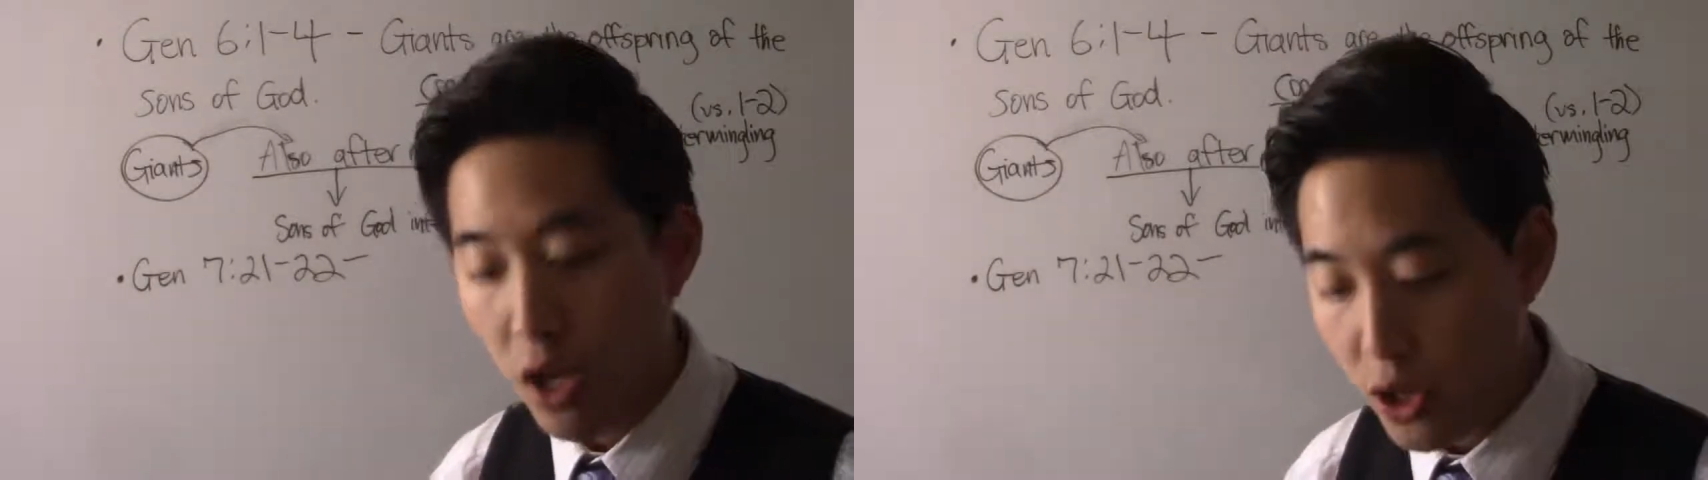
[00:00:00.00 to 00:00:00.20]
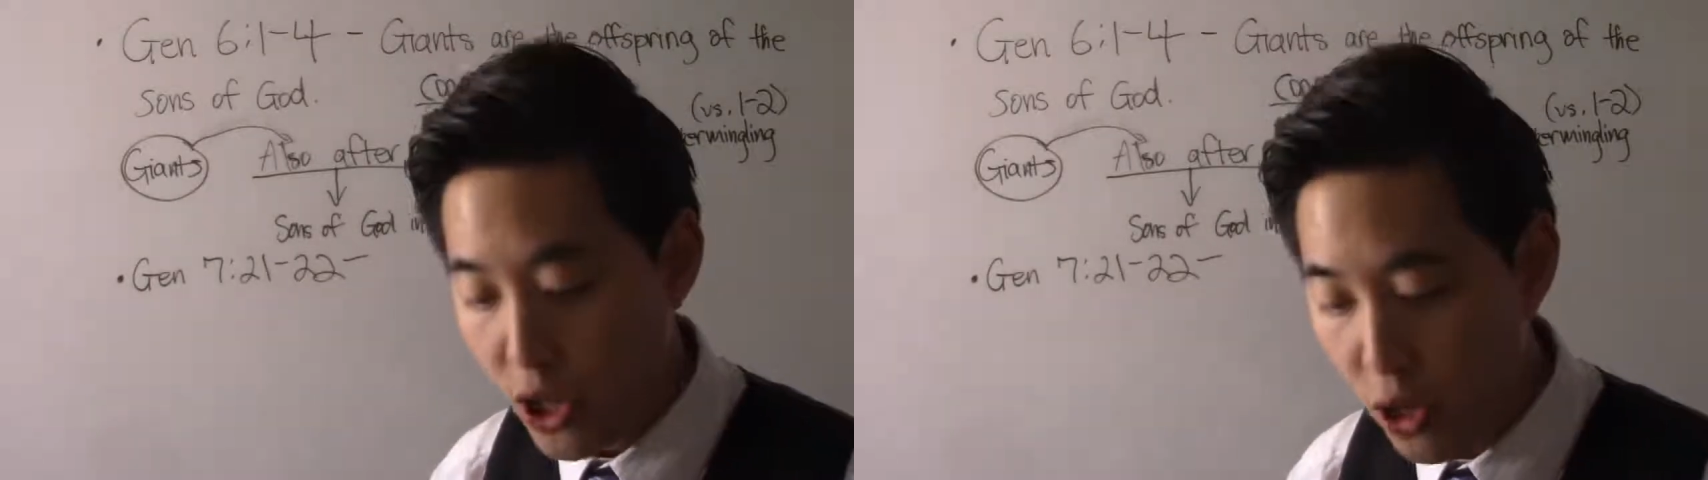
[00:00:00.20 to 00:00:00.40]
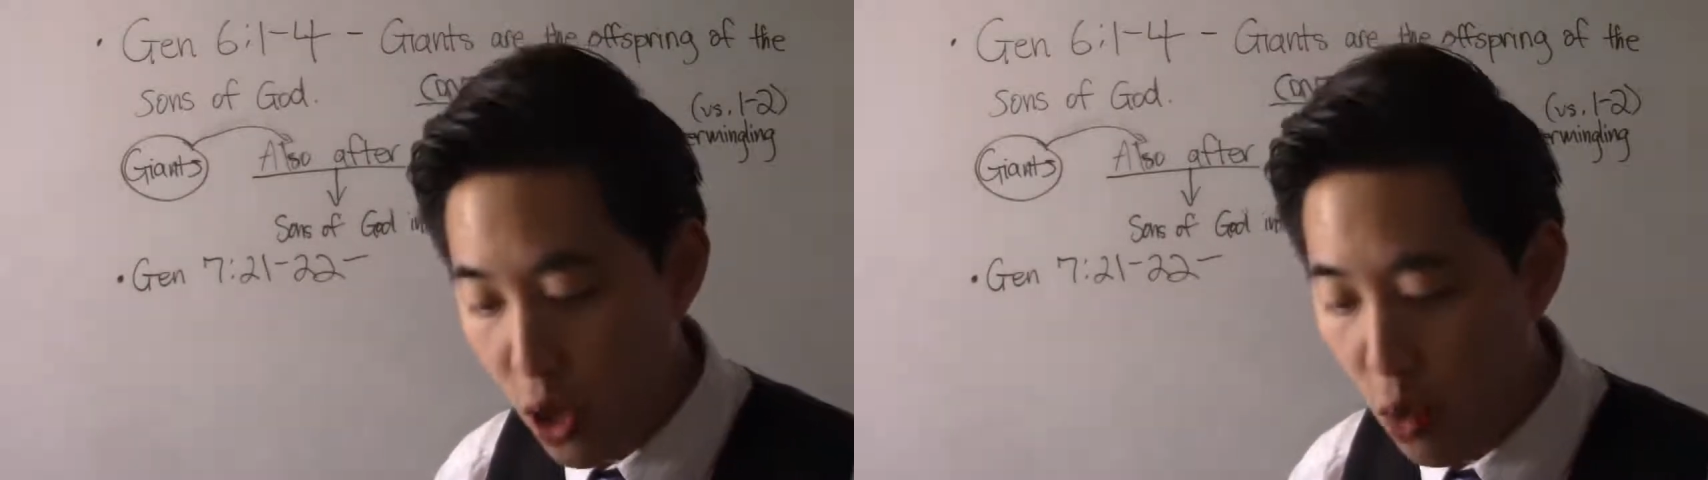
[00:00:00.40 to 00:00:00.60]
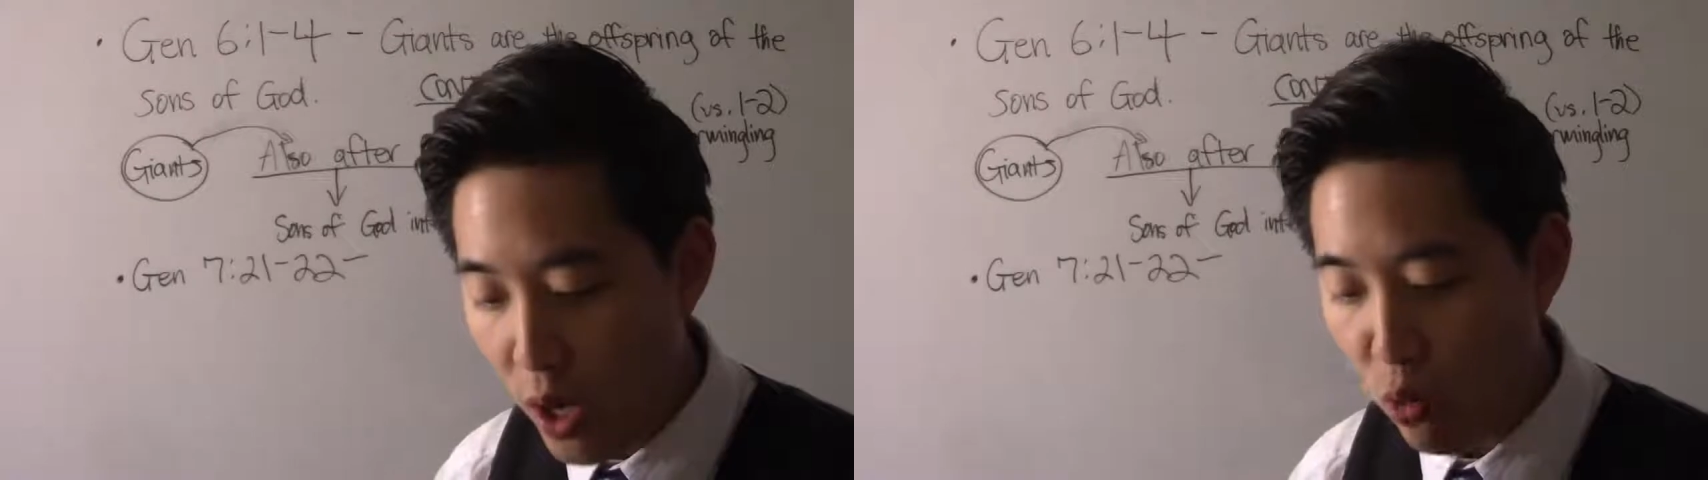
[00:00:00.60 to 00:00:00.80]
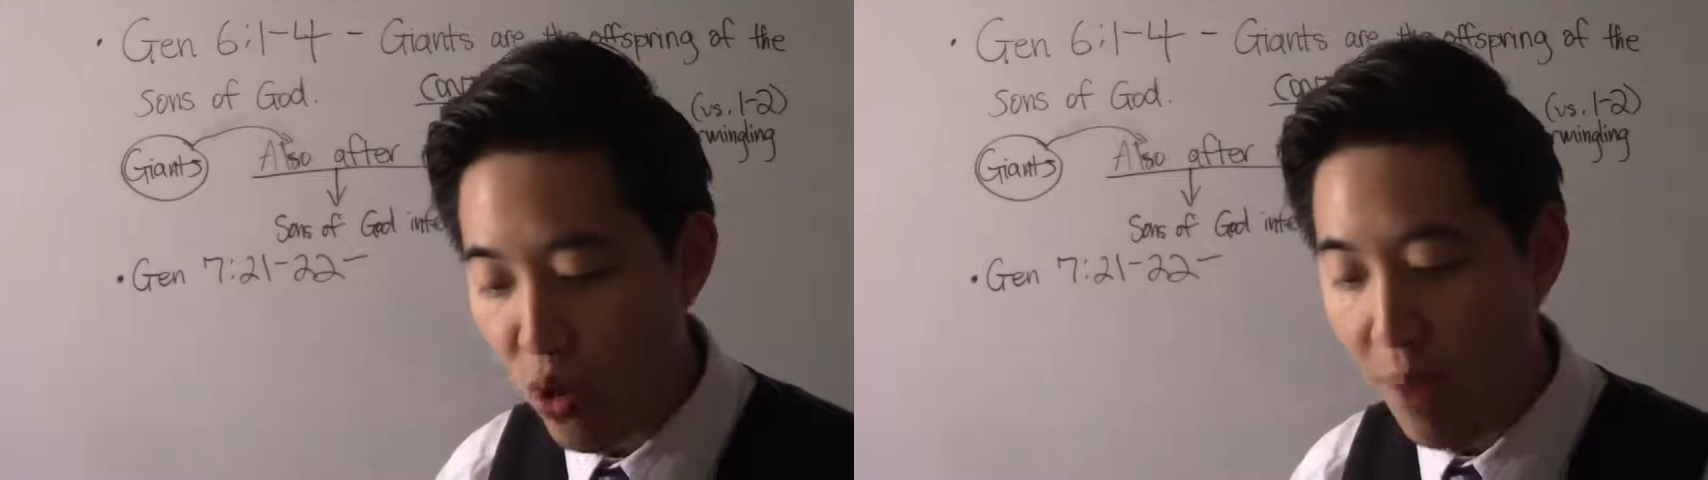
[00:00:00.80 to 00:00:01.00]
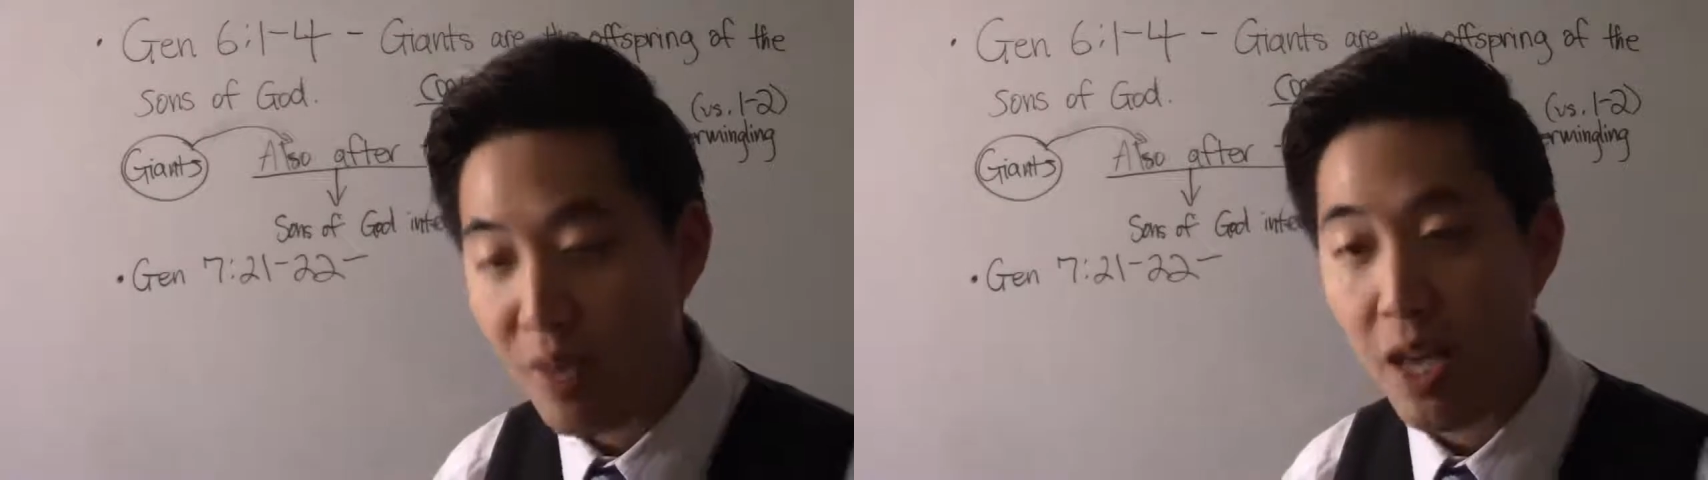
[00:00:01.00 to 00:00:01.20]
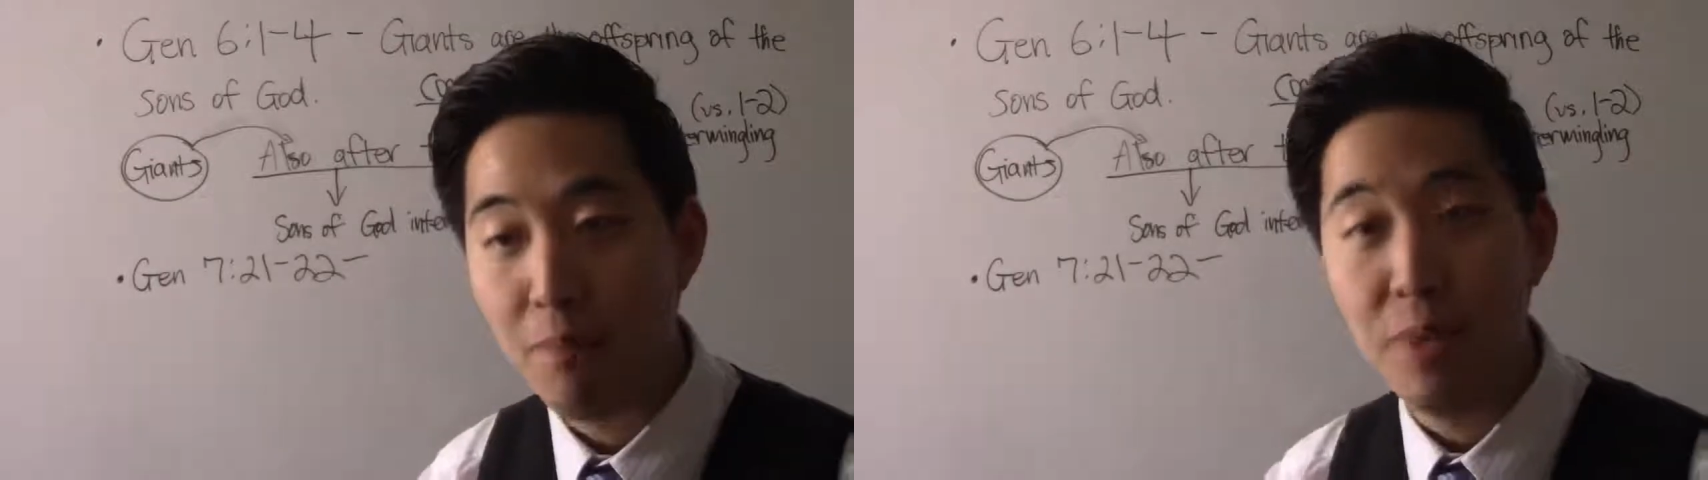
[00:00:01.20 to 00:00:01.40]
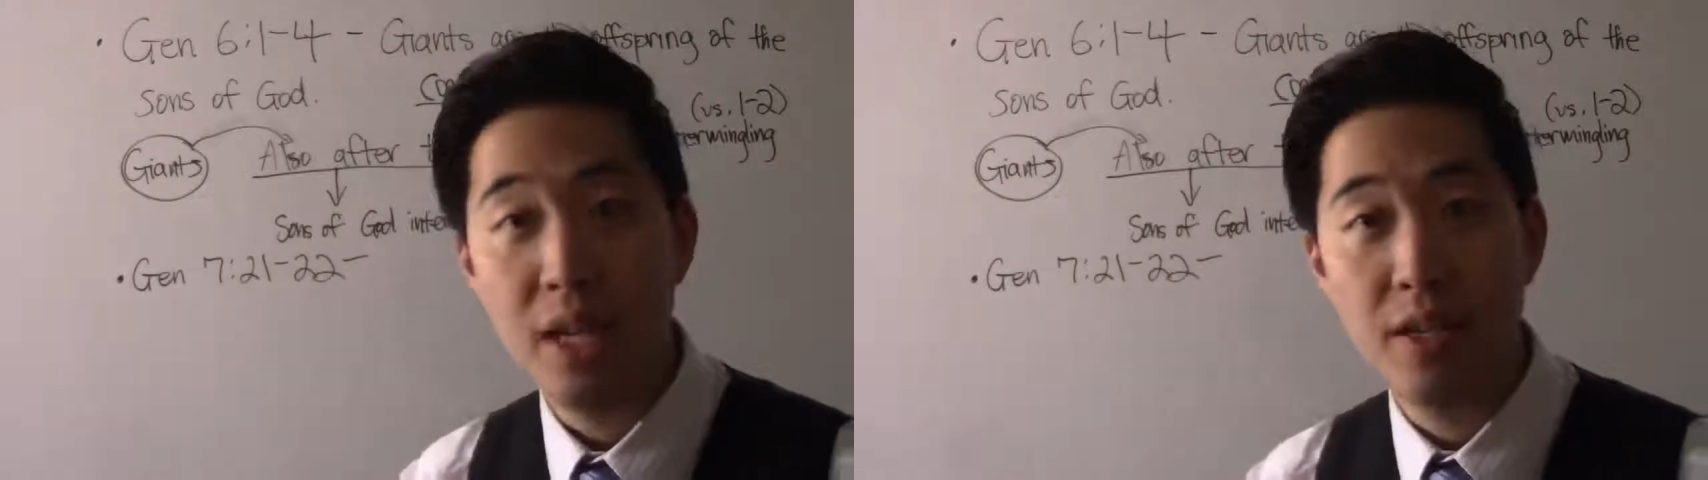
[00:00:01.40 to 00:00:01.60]
Do you know what remnant
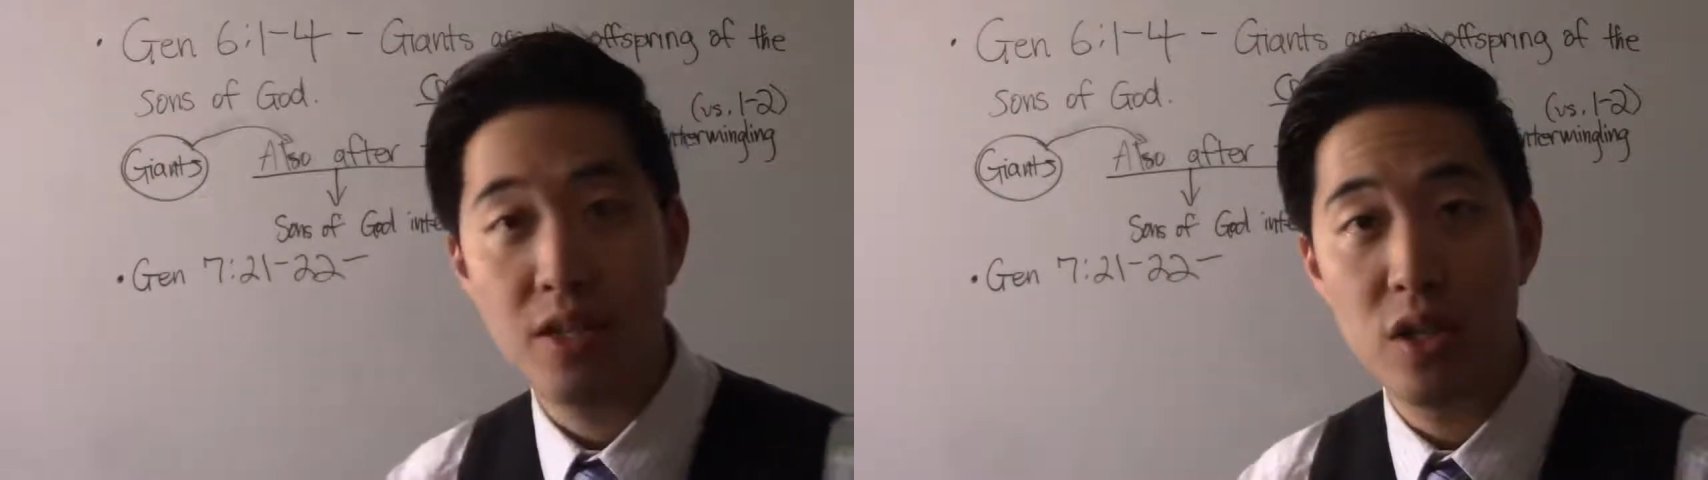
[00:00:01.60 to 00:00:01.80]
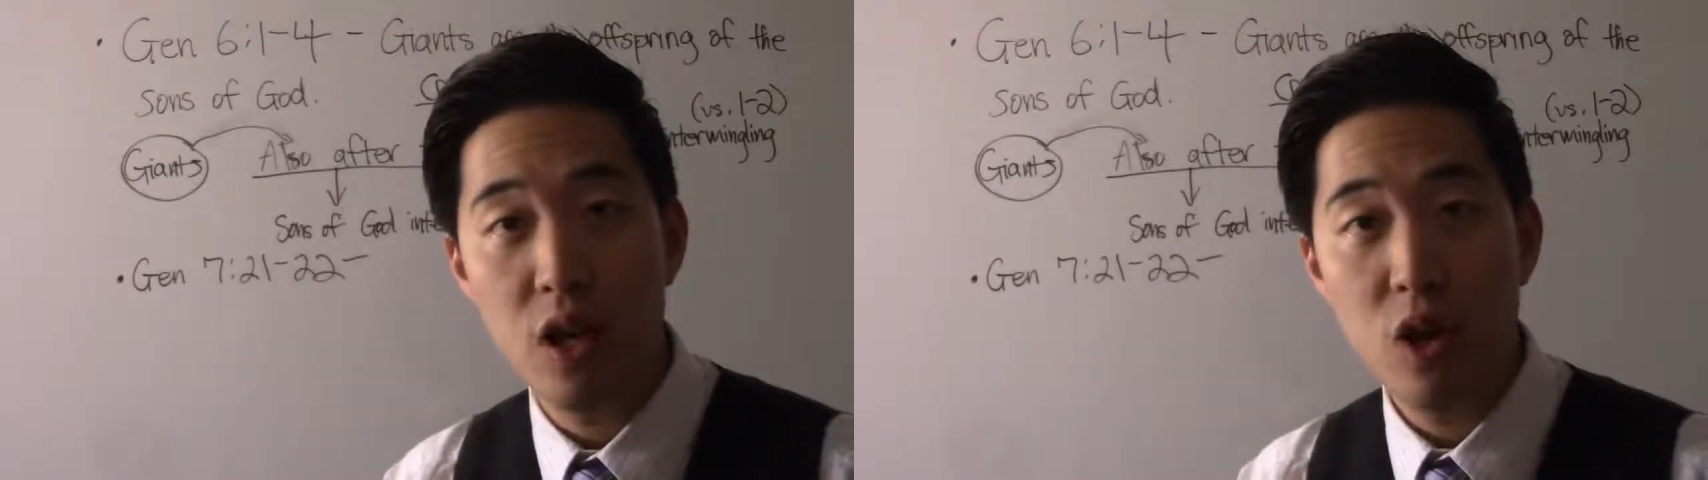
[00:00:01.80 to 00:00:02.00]
means?